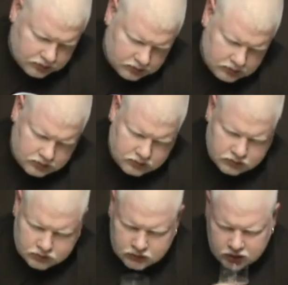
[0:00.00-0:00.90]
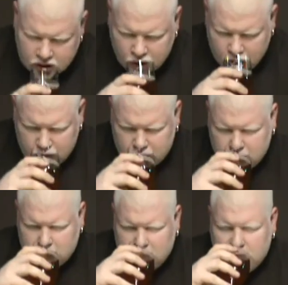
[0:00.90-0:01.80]

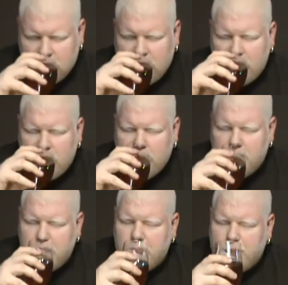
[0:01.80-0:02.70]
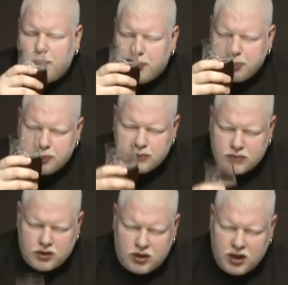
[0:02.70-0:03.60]

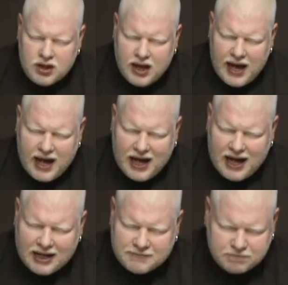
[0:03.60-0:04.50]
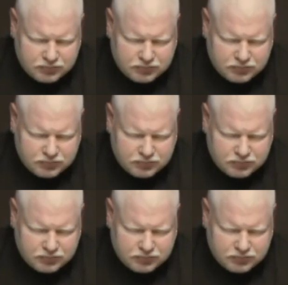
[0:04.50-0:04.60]
(silence)